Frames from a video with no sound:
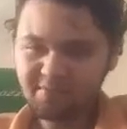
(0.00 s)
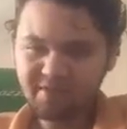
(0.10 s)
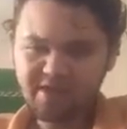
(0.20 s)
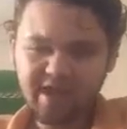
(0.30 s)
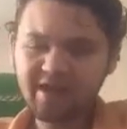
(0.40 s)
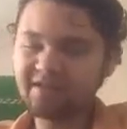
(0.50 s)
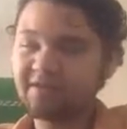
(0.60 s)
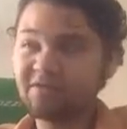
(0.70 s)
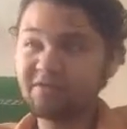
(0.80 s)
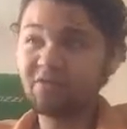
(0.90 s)
Because, I don't
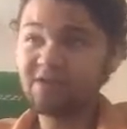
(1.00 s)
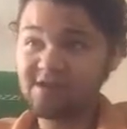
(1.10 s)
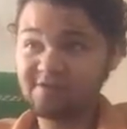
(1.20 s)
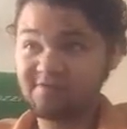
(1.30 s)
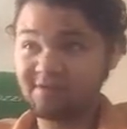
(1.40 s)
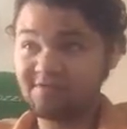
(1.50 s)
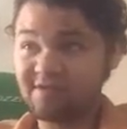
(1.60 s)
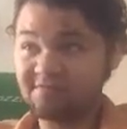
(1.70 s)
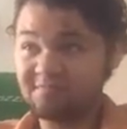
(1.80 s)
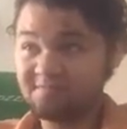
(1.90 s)
know, this whole time they built him
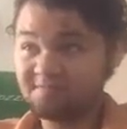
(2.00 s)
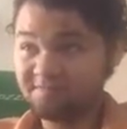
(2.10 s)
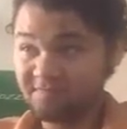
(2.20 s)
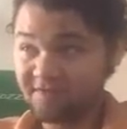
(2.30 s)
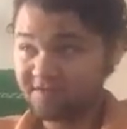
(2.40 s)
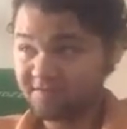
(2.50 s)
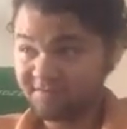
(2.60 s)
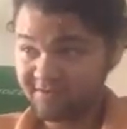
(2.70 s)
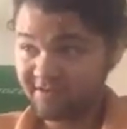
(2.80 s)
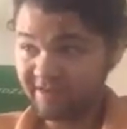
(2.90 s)
as
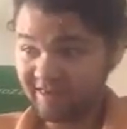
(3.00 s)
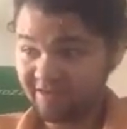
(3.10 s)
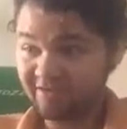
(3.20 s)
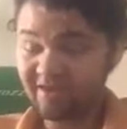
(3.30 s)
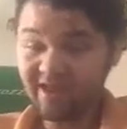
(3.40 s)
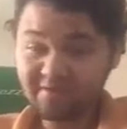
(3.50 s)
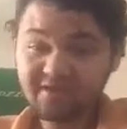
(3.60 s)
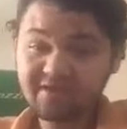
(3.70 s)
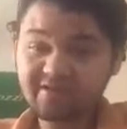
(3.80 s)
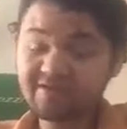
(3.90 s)
such a hero. Like,
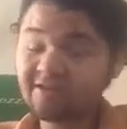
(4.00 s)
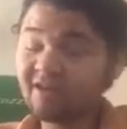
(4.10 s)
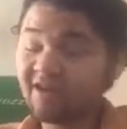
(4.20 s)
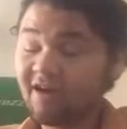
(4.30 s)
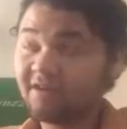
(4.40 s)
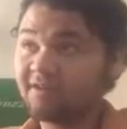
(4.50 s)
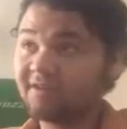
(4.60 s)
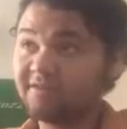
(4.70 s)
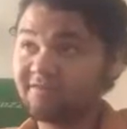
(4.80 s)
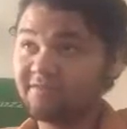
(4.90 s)
ever since all the
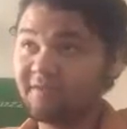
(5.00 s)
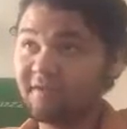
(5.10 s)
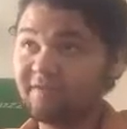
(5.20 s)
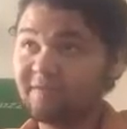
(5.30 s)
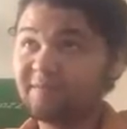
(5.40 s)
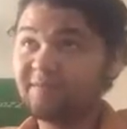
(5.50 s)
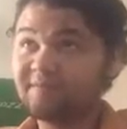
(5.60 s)
old different Marvel,